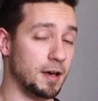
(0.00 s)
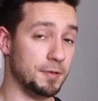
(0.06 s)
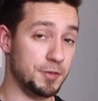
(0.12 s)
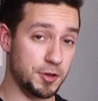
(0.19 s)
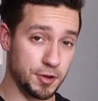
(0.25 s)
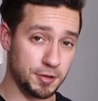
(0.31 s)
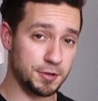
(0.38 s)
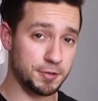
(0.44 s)

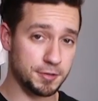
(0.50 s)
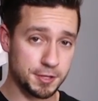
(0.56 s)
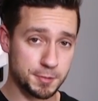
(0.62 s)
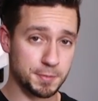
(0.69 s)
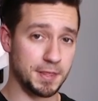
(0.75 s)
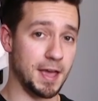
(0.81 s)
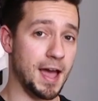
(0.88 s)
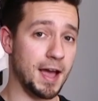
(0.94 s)
You could do
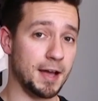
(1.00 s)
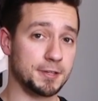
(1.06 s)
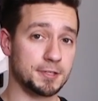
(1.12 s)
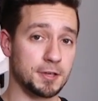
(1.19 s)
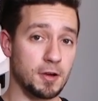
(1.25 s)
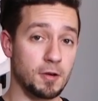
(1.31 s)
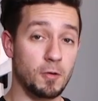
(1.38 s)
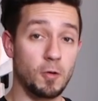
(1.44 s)
this with a
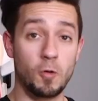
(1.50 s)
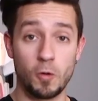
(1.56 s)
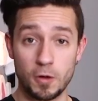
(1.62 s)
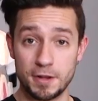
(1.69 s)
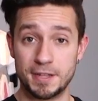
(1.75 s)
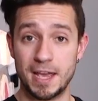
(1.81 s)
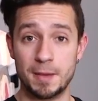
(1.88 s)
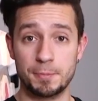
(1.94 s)
hacksaw or
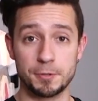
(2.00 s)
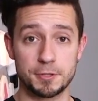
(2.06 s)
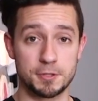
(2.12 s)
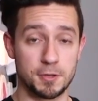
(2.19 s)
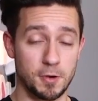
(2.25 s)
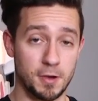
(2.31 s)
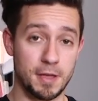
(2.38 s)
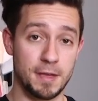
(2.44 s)
a table saw